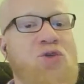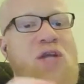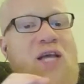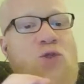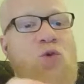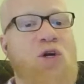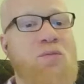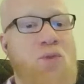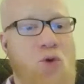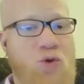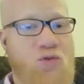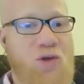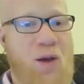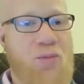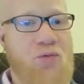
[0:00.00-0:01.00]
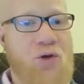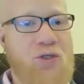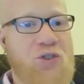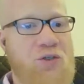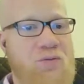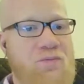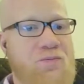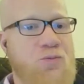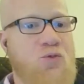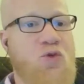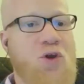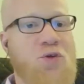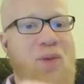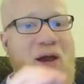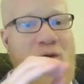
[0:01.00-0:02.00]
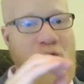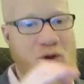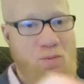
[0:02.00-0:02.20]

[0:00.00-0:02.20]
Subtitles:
So that's one mode of operation, whereby you're